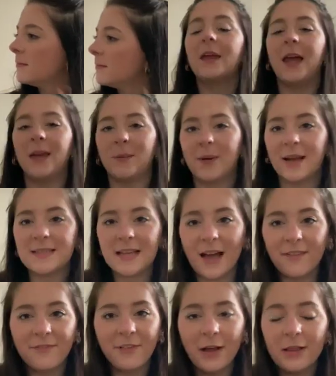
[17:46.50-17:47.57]
Anyways, I
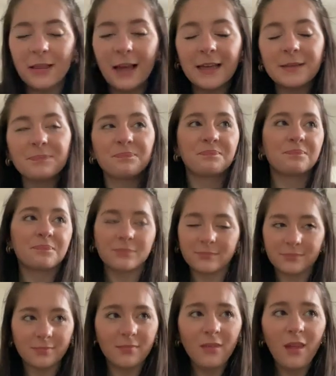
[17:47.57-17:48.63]
felt like
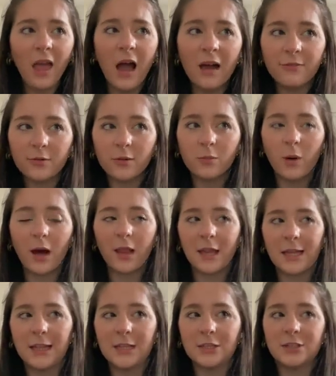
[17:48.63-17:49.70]
after a while I
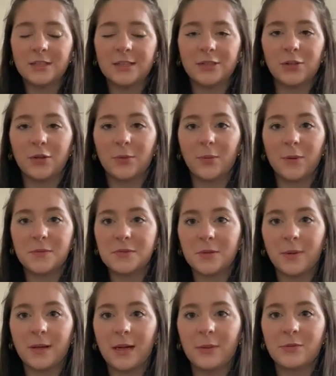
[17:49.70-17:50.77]
literally did not know what I was
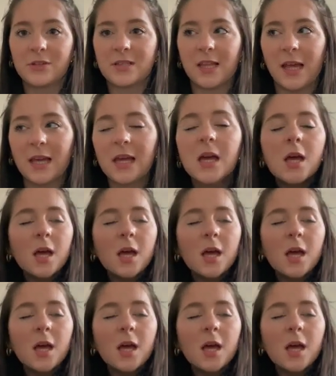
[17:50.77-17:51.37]
doing. I was just like